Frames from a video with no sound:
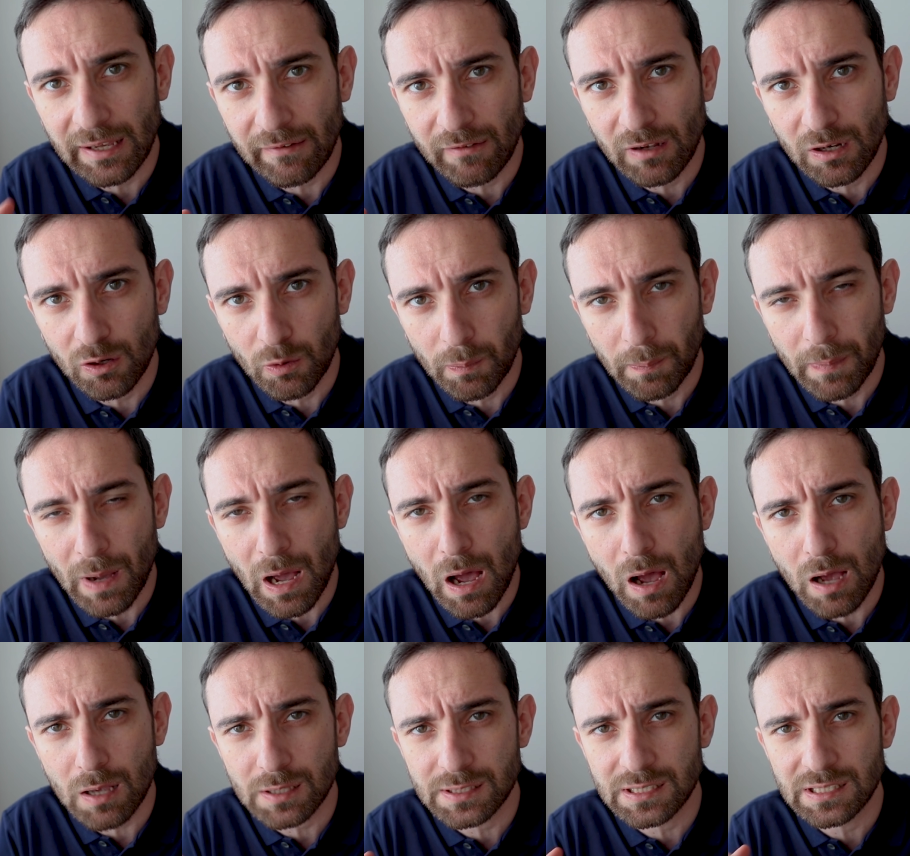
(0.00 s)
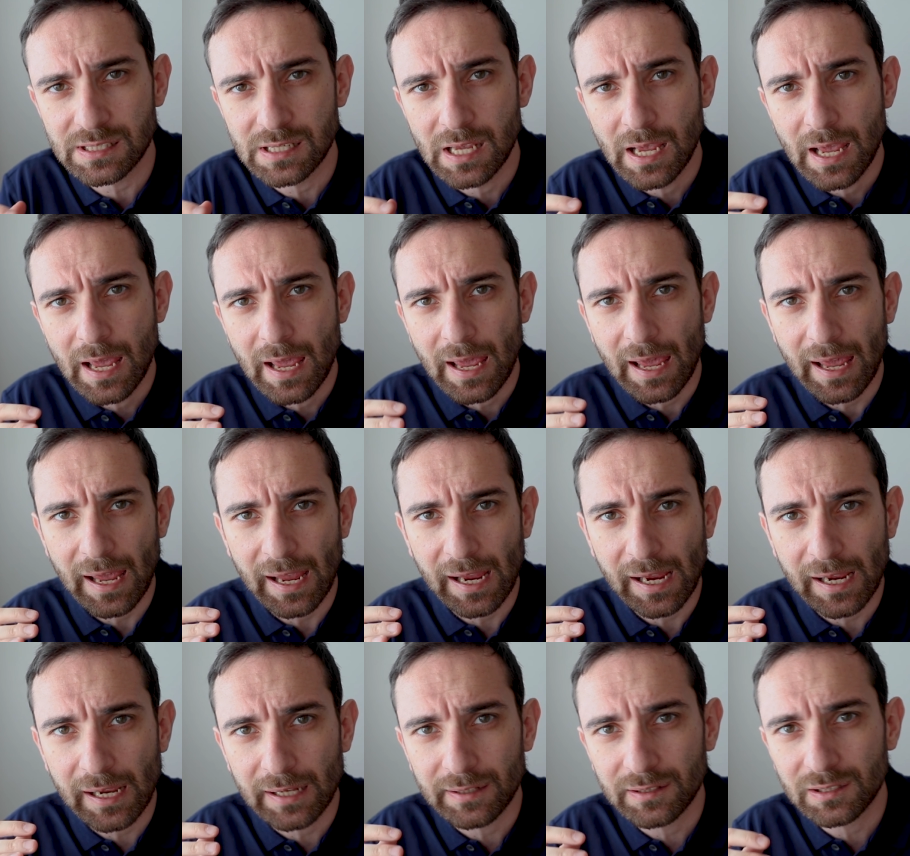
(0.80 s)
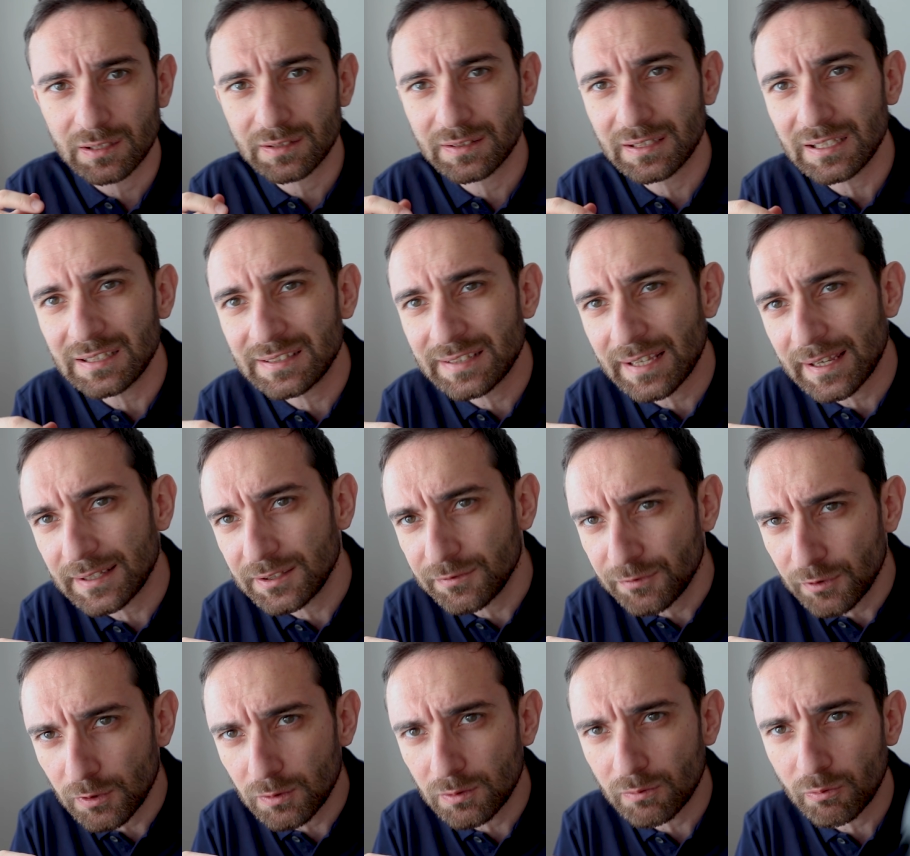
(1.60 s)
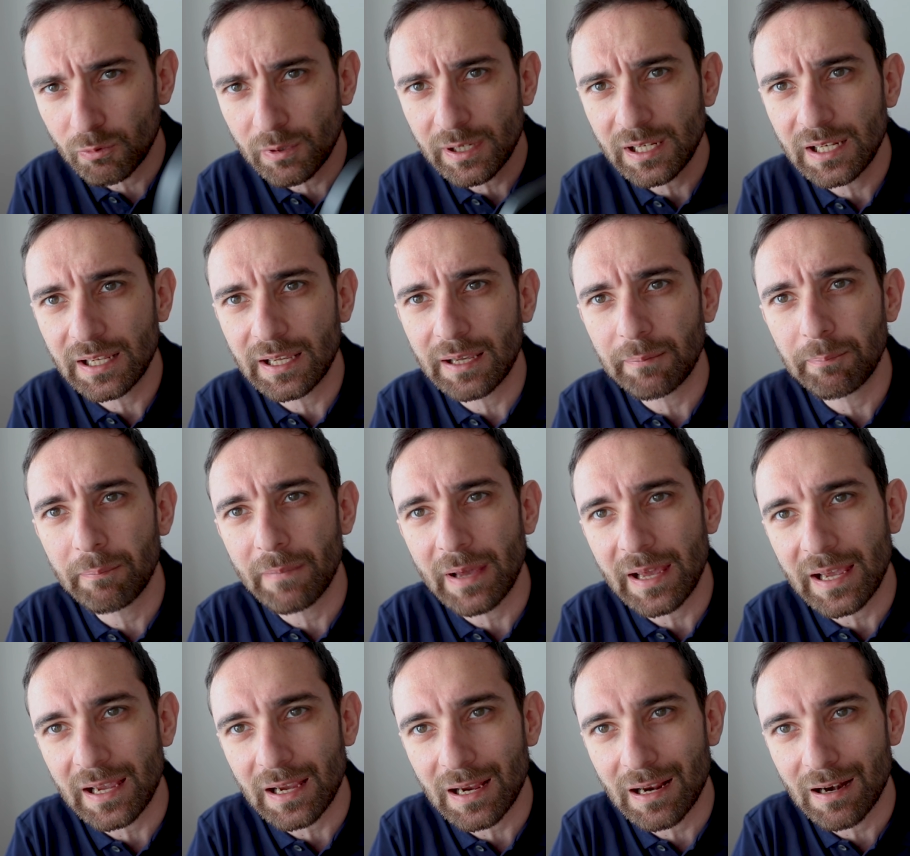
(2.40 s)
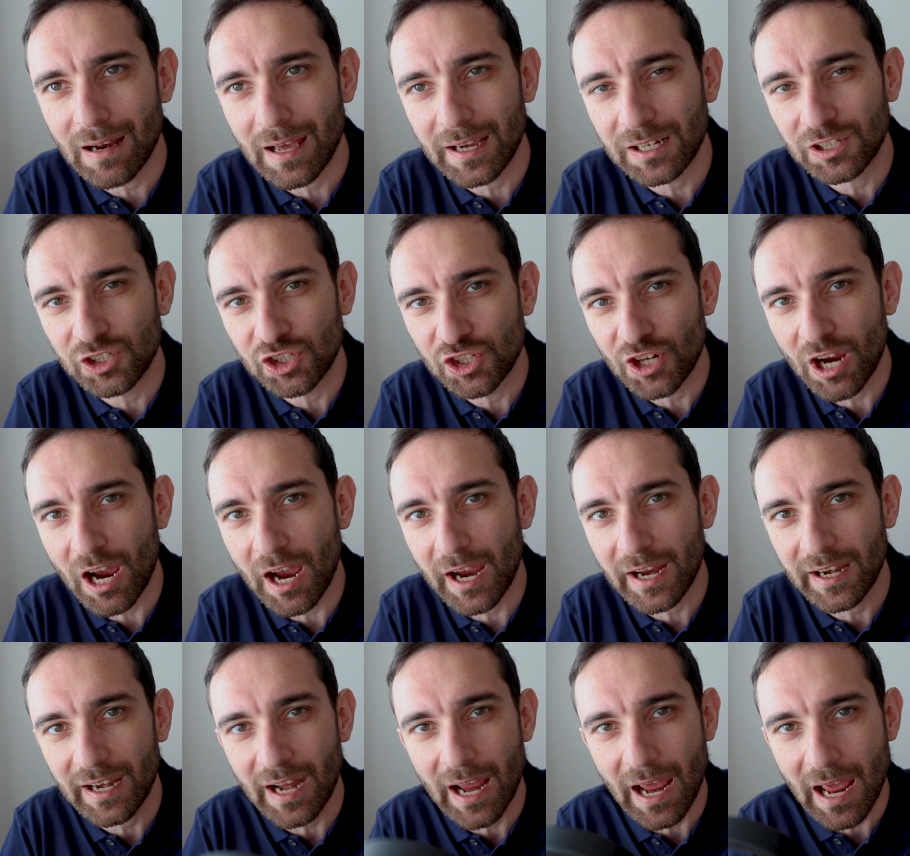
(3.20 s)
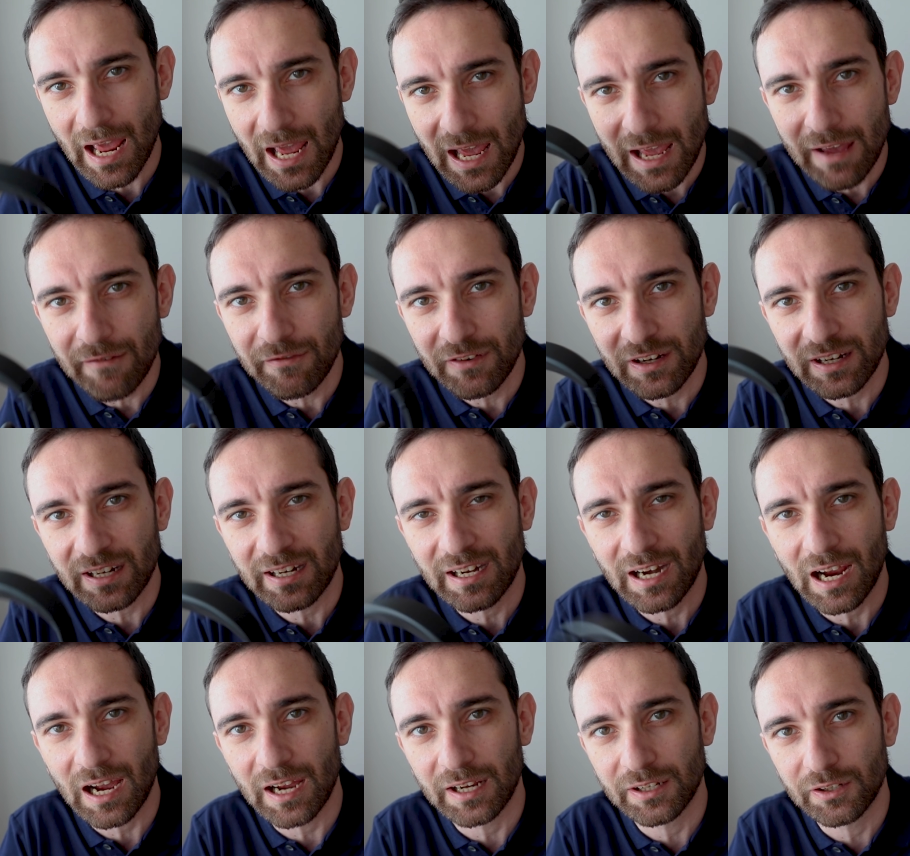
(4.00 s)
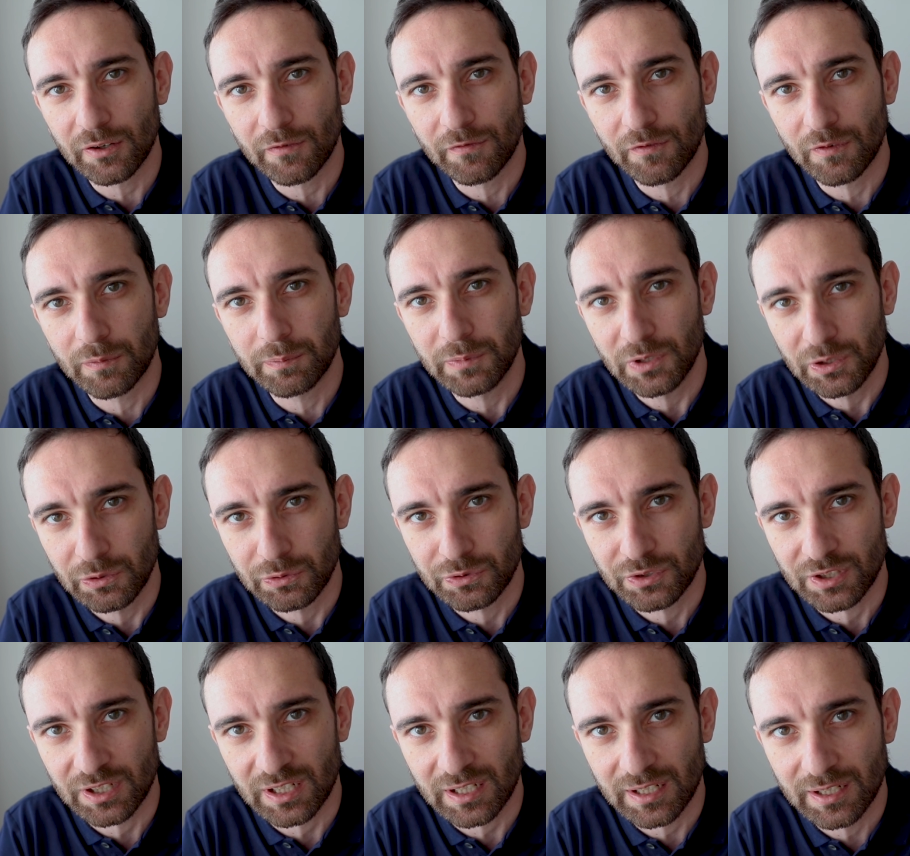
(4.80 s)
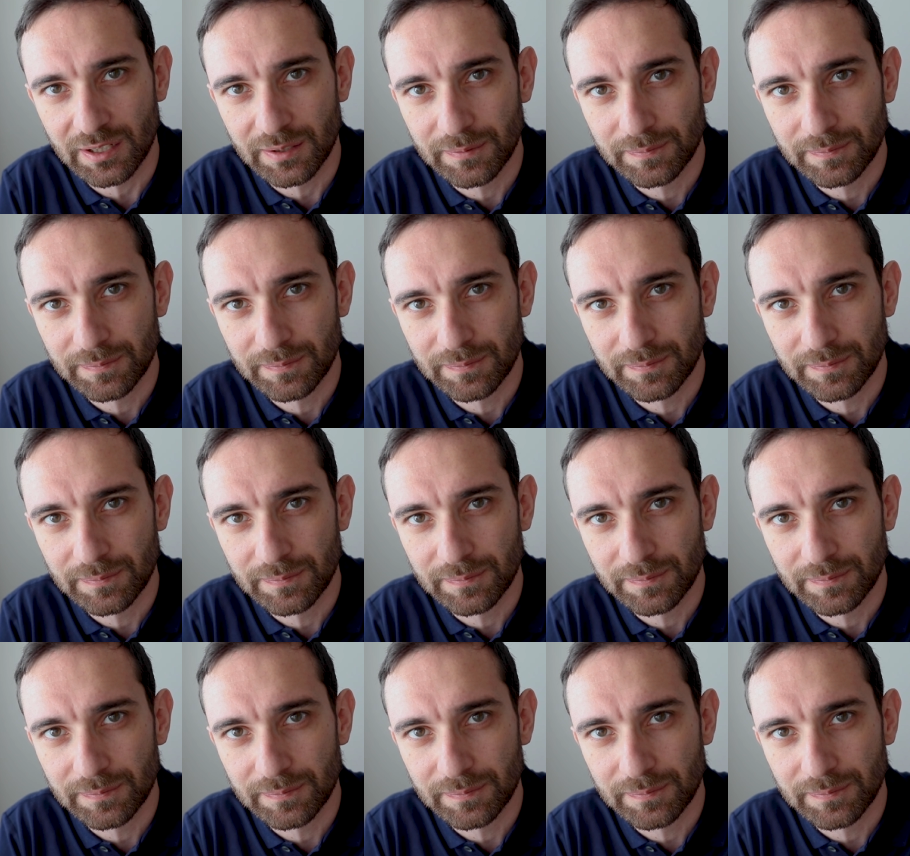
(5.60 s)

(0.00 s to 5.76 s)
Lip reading: level of bass, and this headphone really make like shine every kind of music.